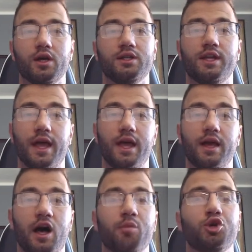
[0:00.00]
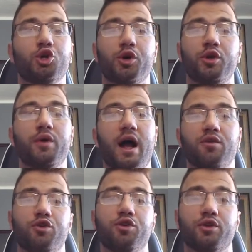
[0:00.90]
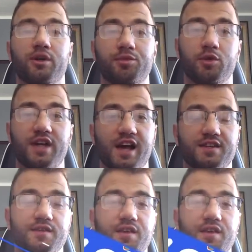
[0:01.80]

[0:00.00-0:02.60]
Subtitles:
Today, I'll be showing you how to do your crypto taxes